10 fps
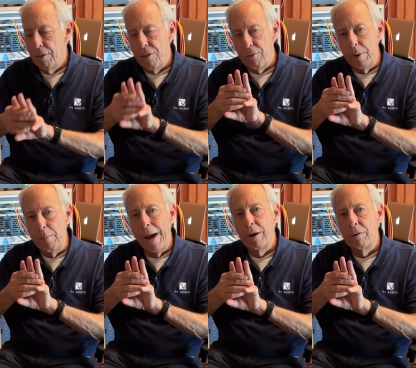3
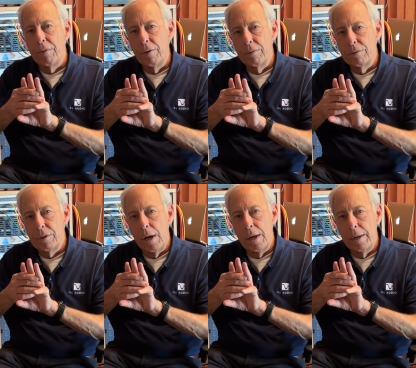microphones
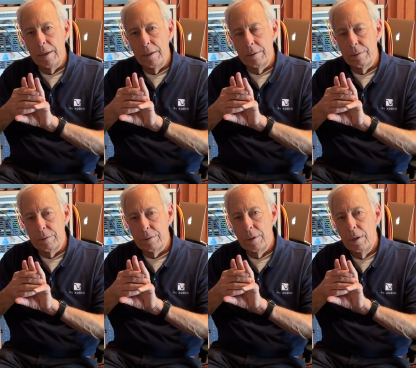on
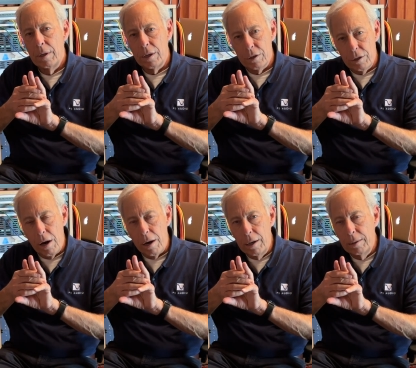his
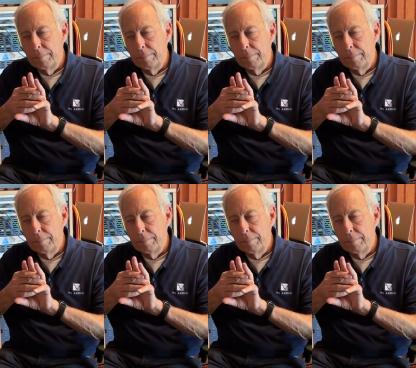guitar.